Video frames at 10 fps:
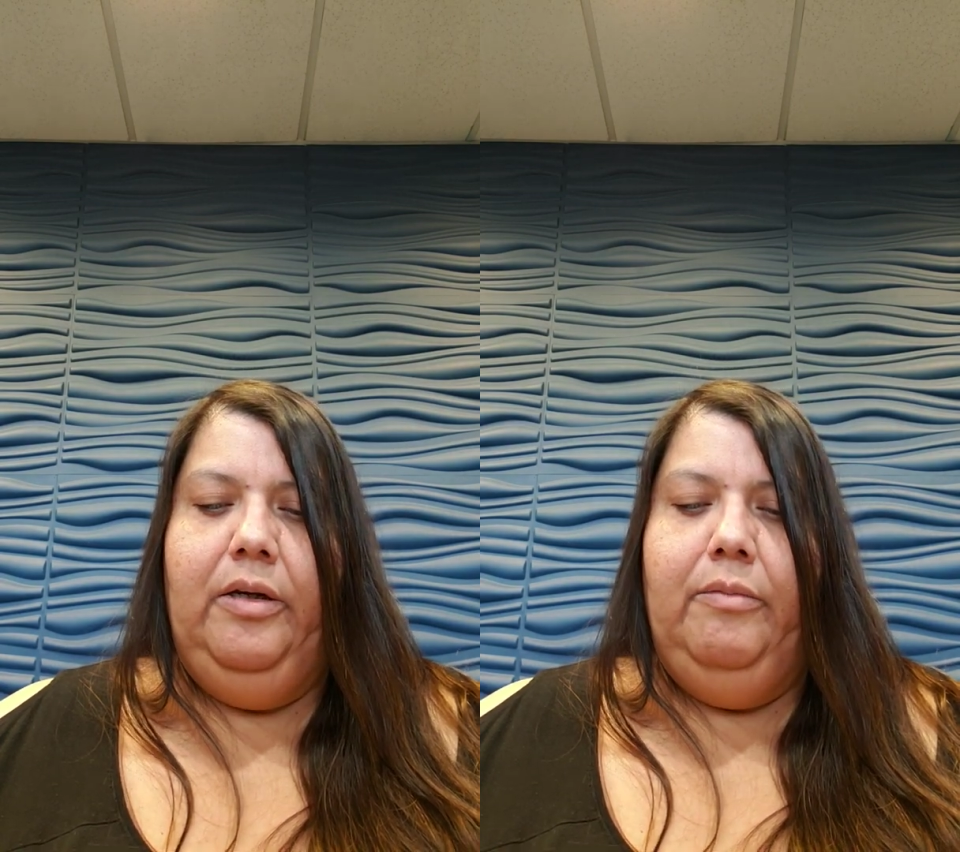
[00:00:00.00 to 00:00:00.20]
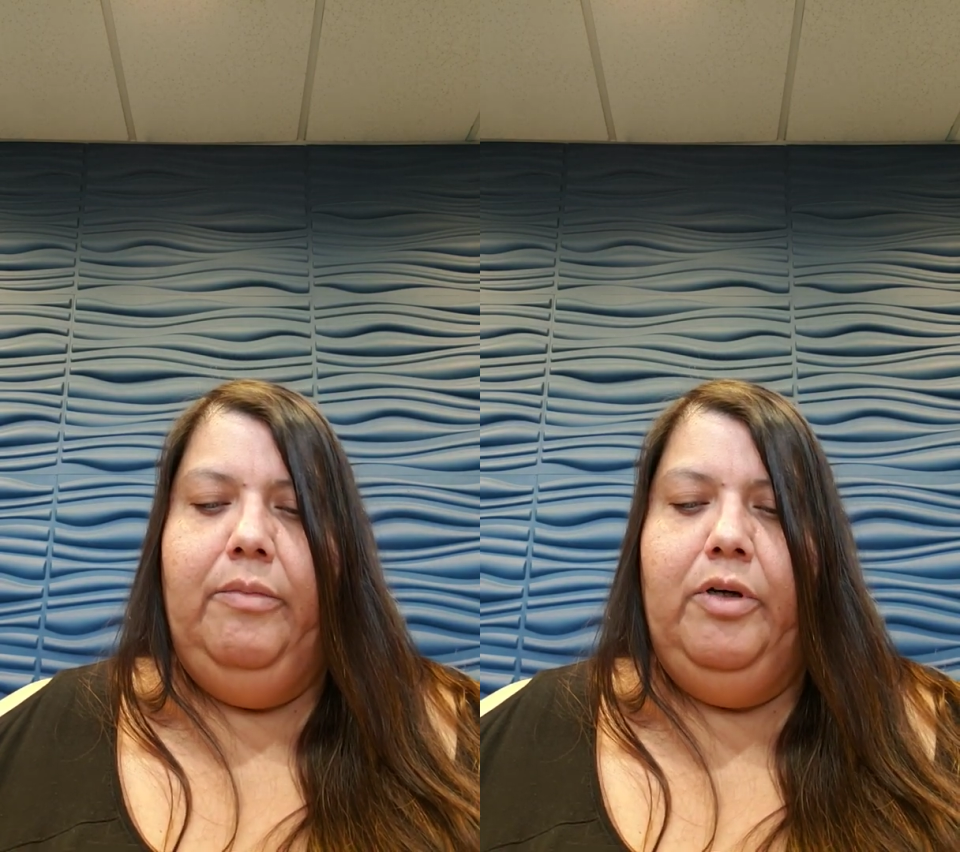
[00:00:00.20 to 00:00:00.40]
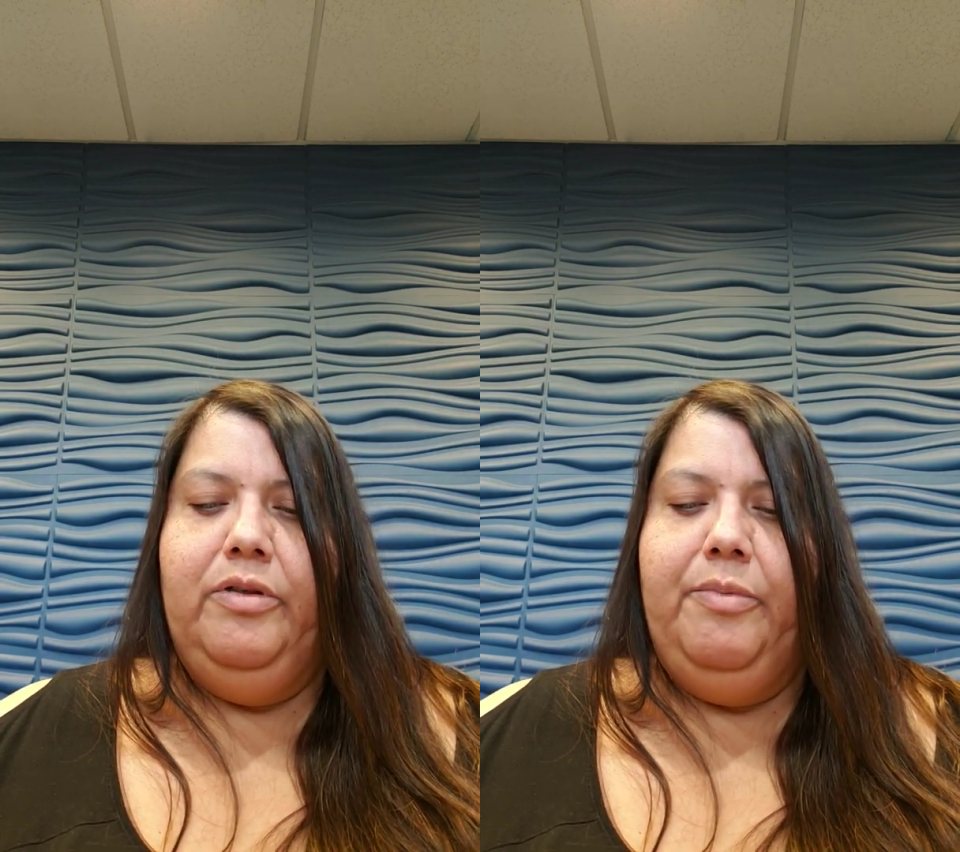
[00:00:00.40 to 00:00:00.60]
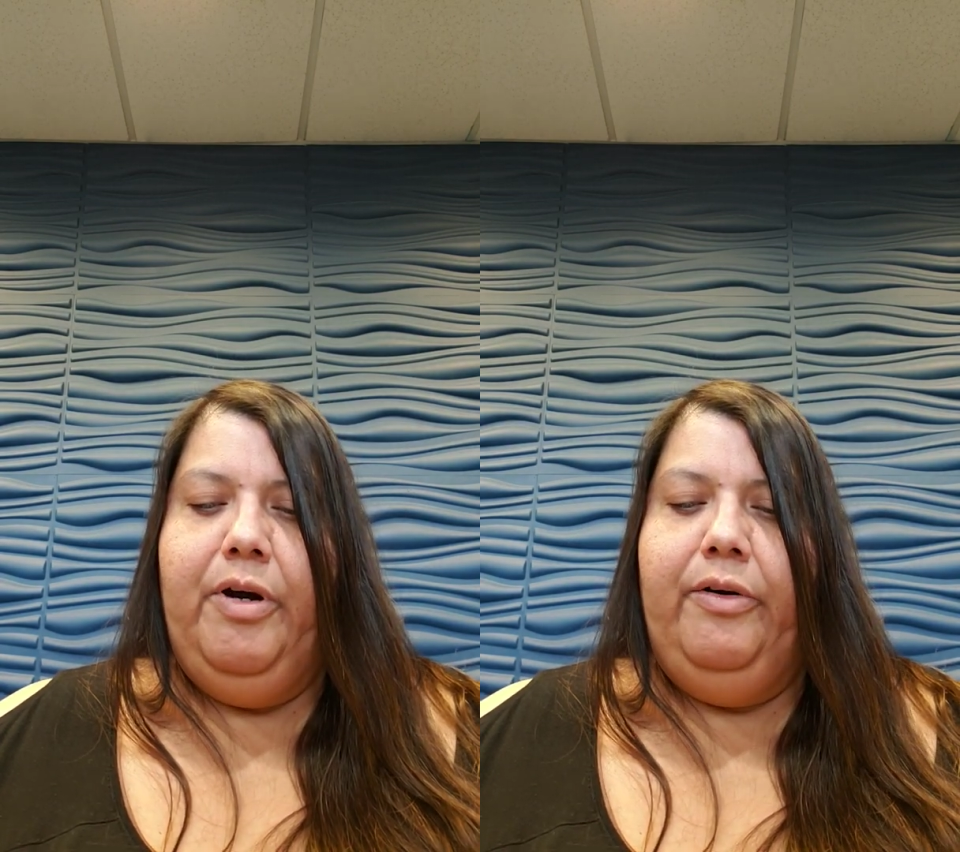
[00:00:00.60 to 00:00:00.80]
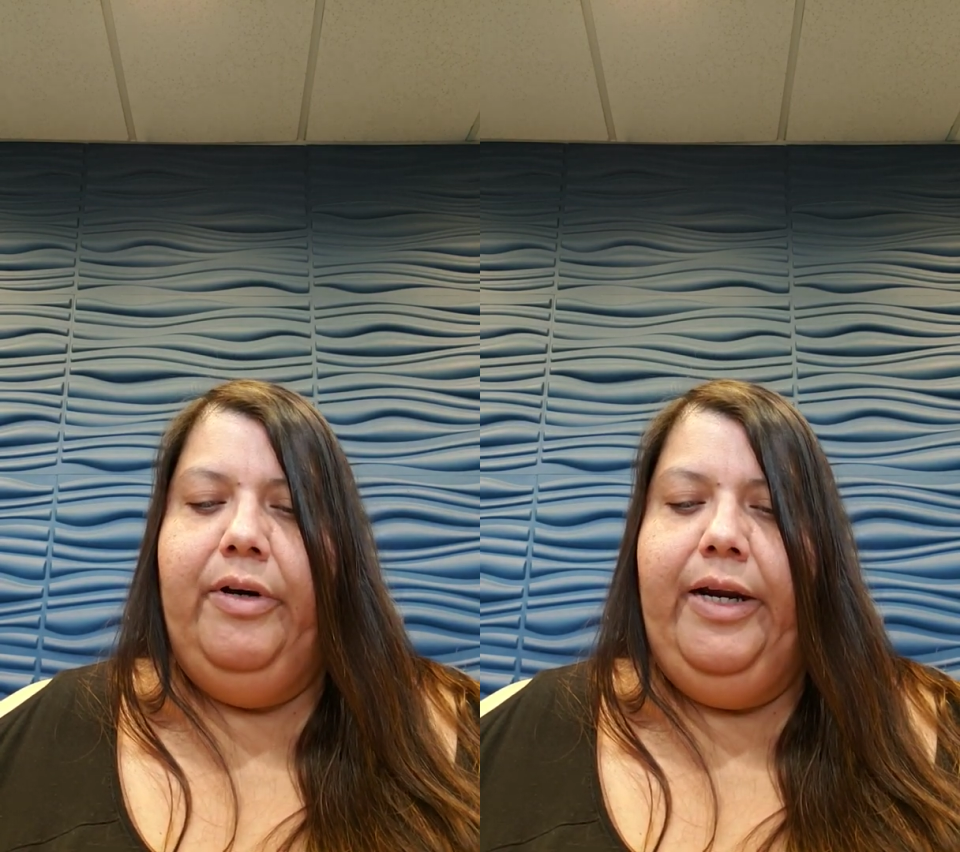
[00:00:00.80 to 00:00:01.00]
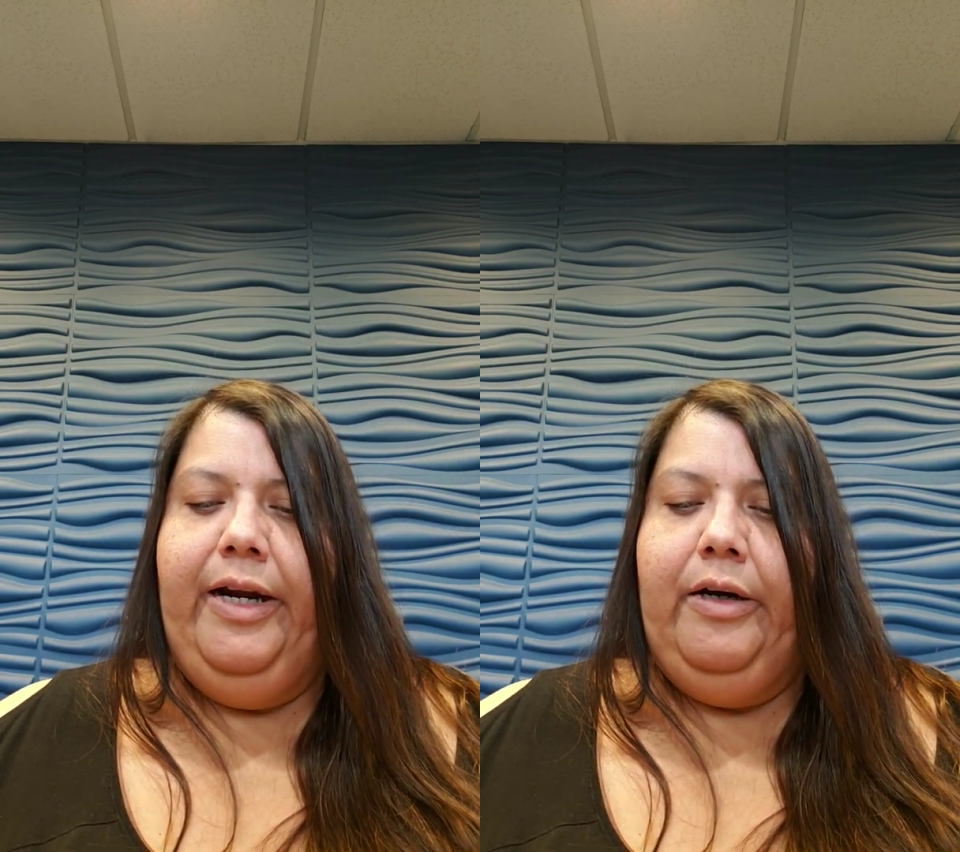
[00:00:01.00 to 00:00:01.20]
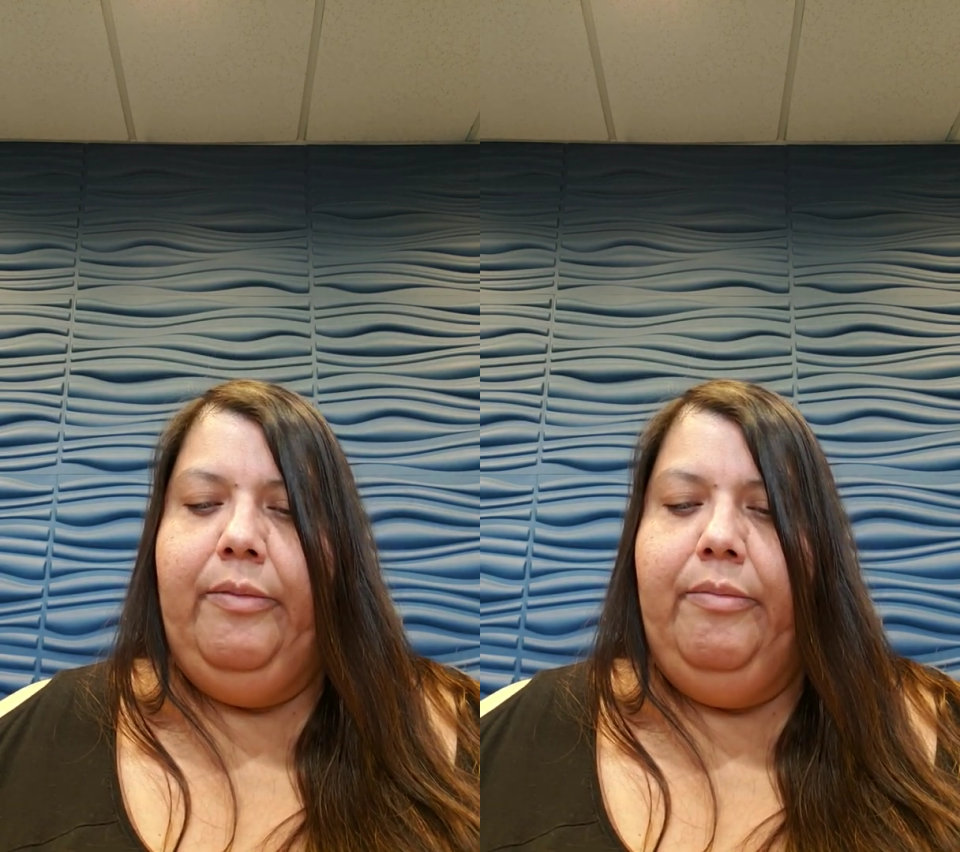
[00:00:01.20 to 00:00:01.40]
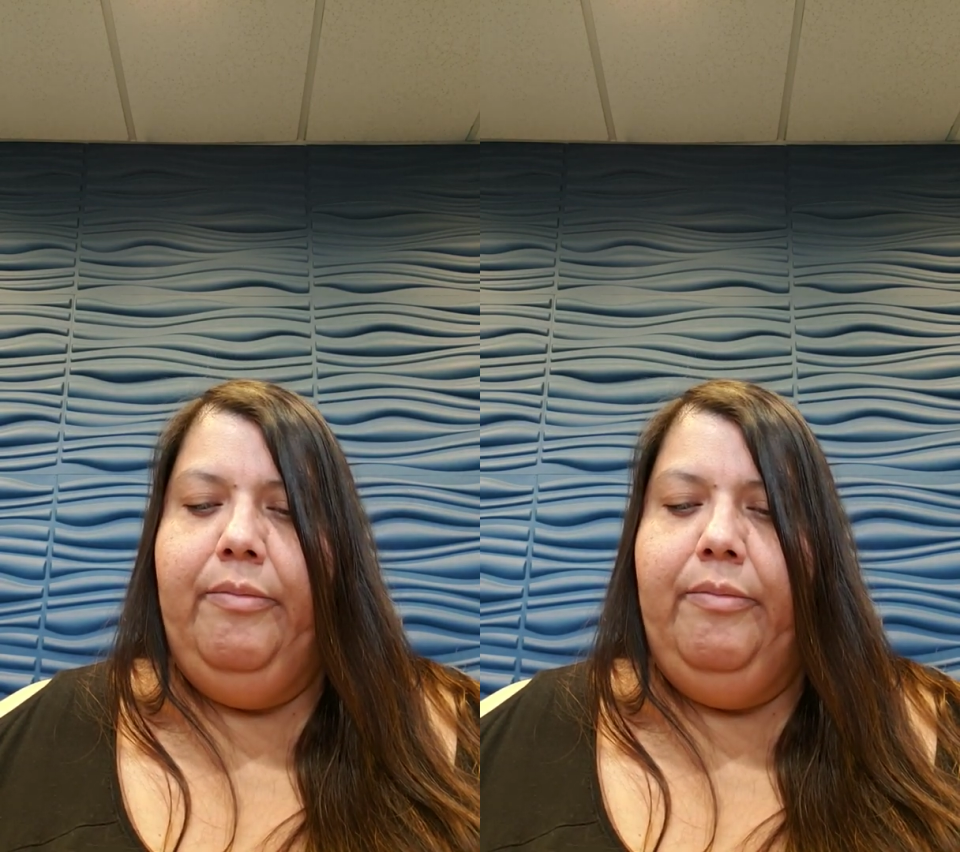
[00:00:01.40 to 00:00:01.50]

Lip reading: Most modern air